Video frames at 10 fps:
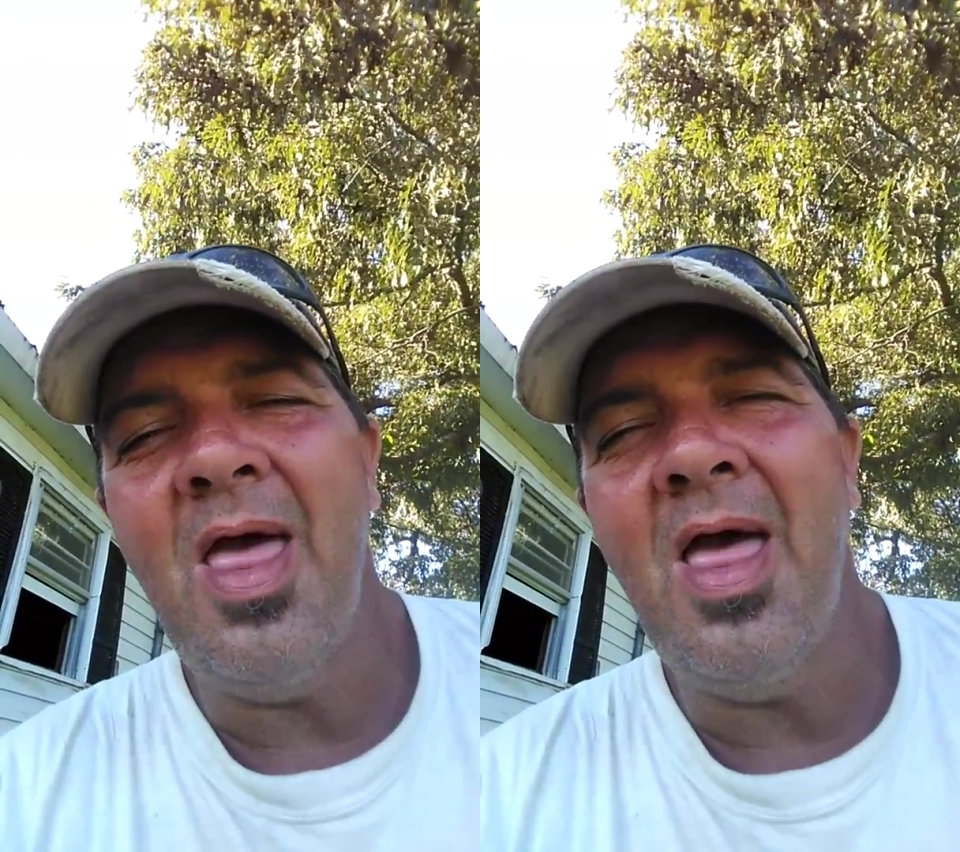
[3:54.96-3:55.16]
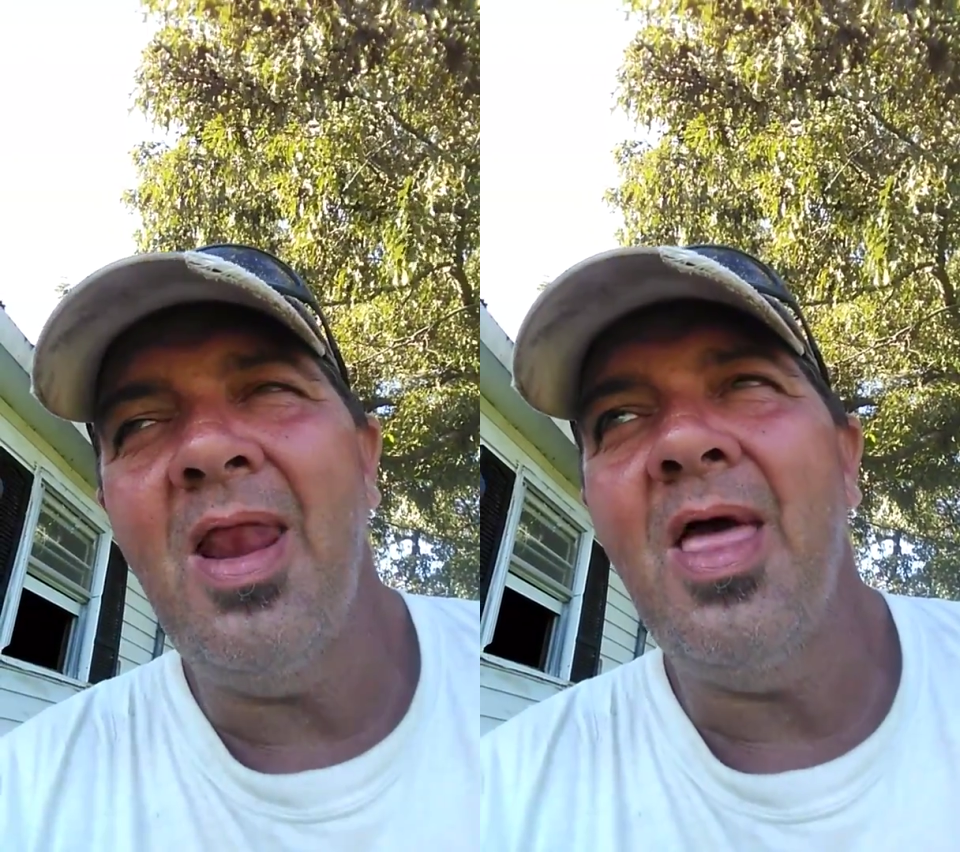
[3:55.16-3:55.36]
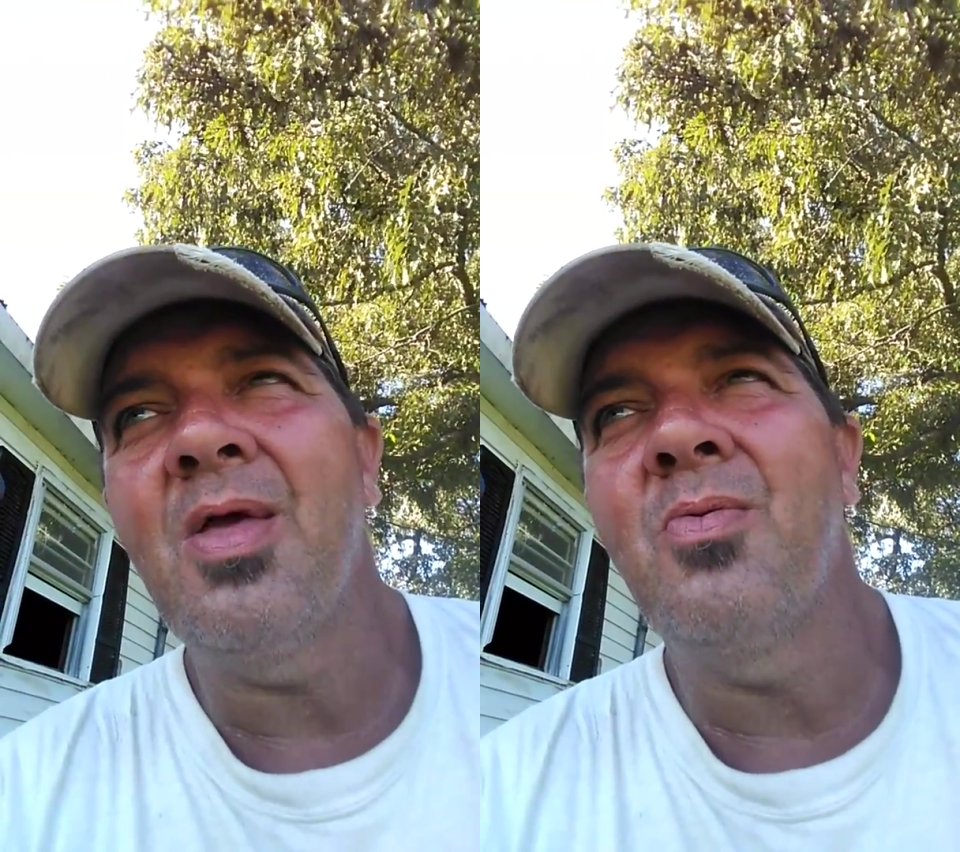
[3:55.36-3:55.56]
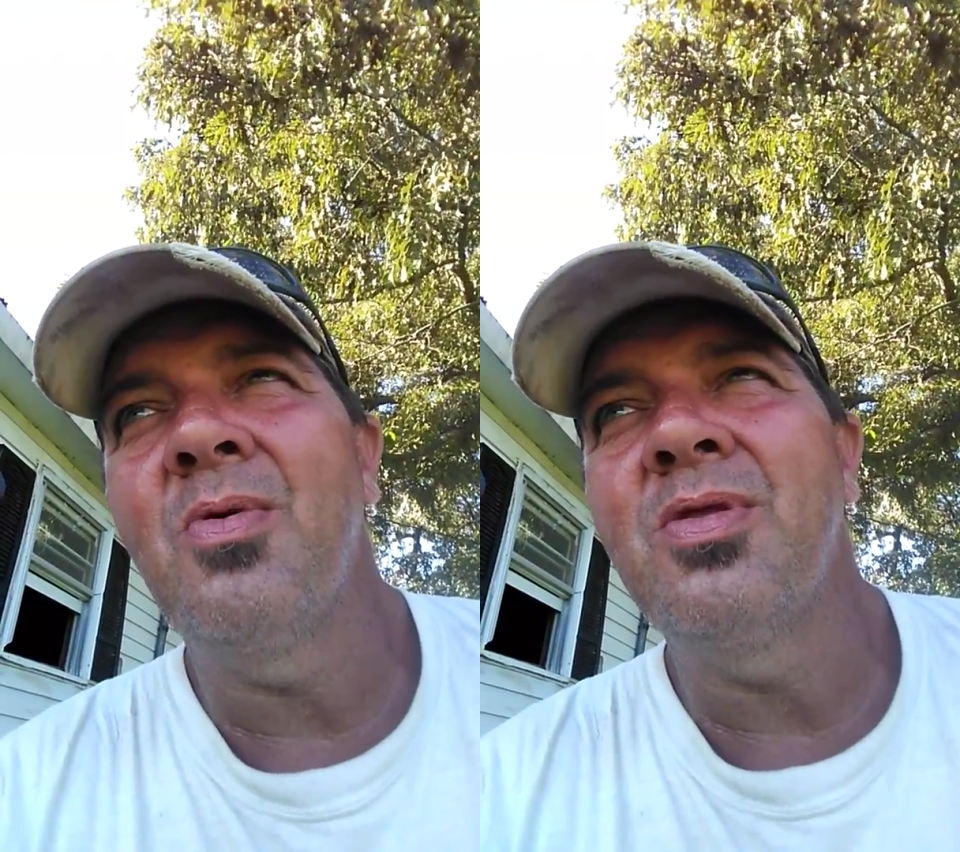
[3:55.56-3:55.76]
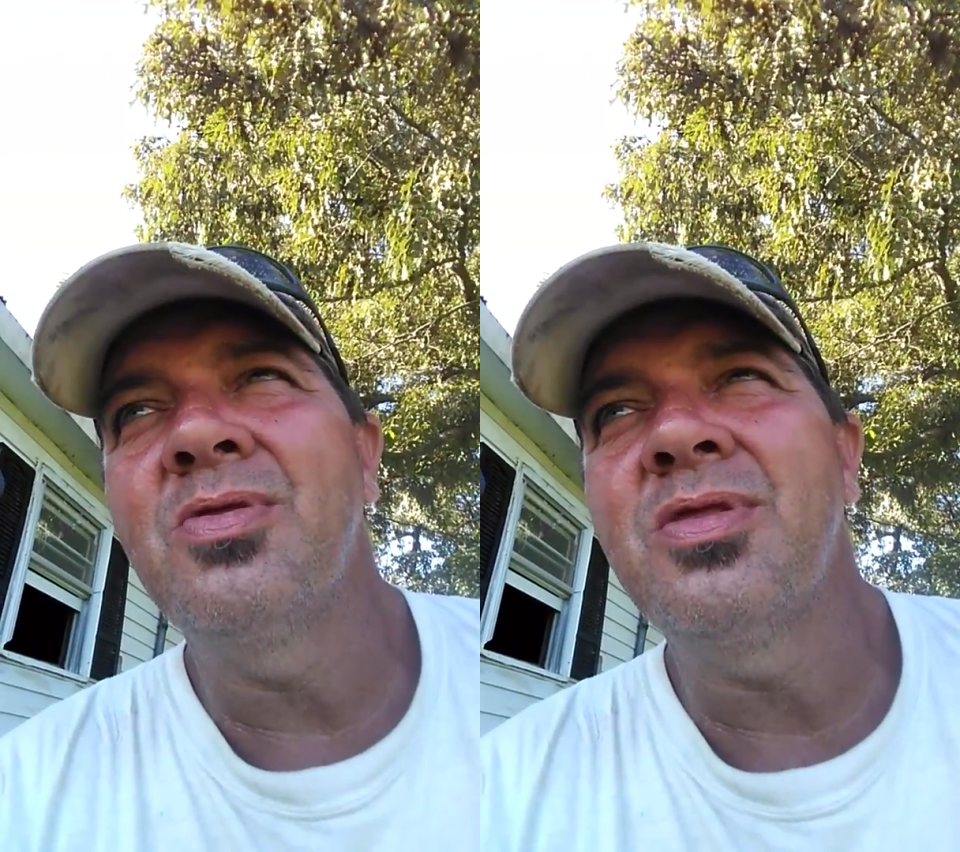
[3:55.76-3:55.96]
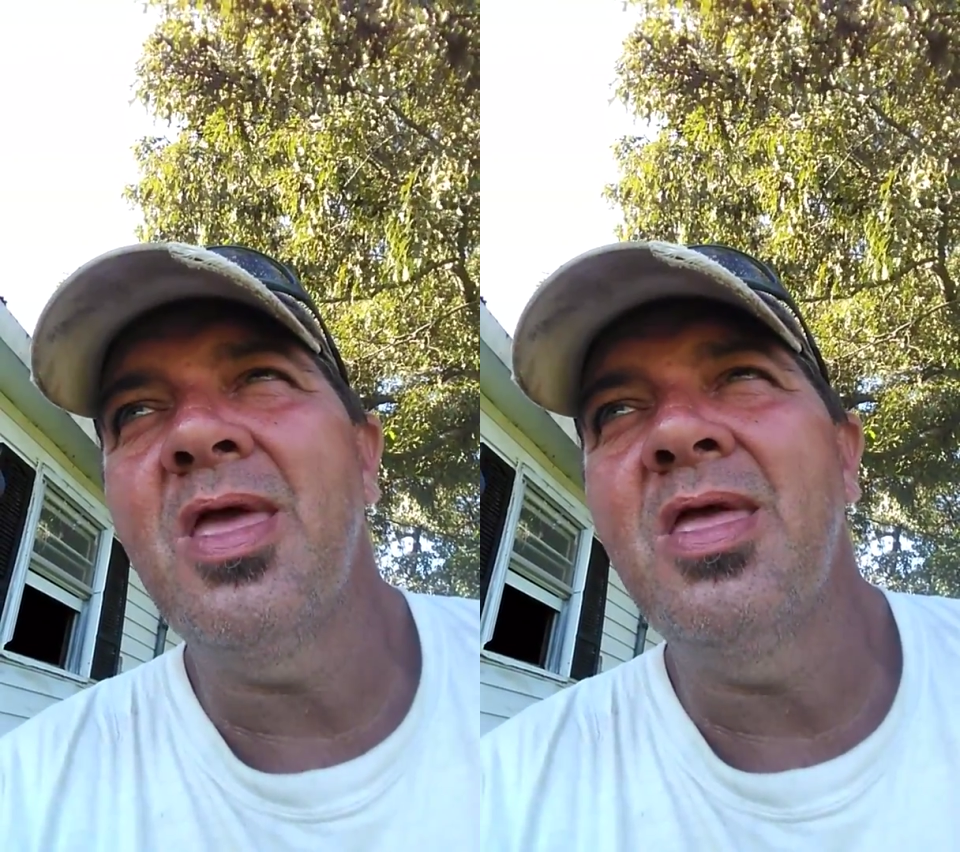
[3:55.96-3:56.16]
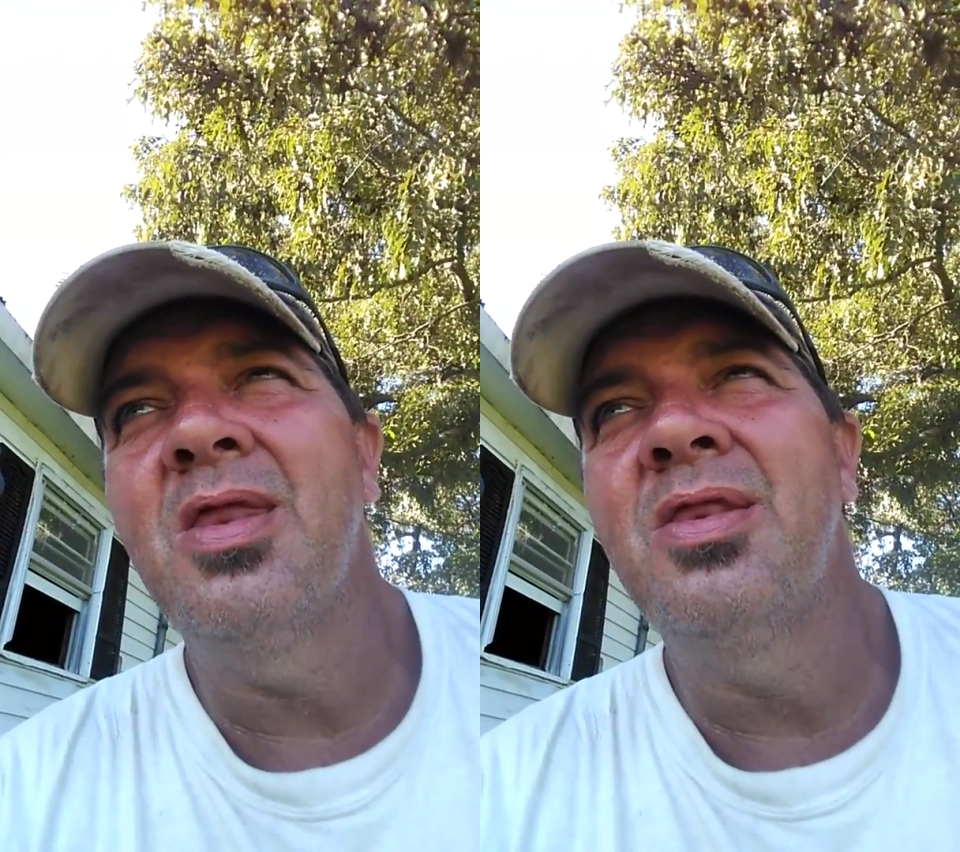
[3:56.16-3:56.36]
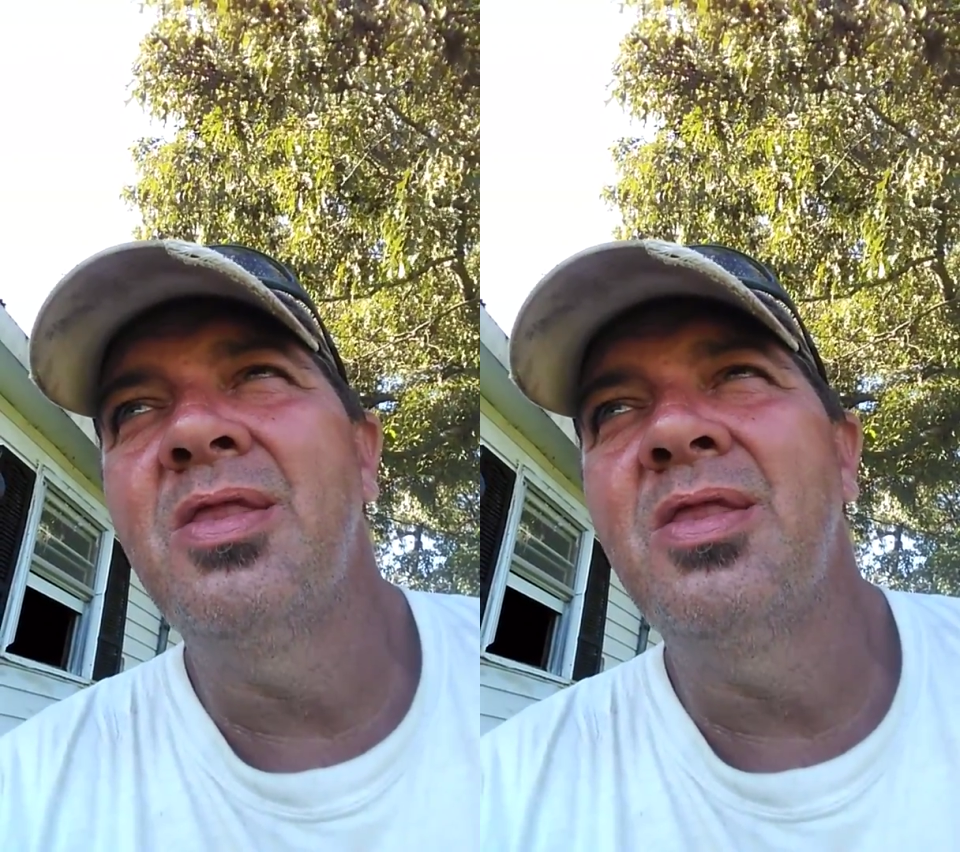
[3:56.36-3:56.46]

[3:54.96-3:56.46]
like what you're saying.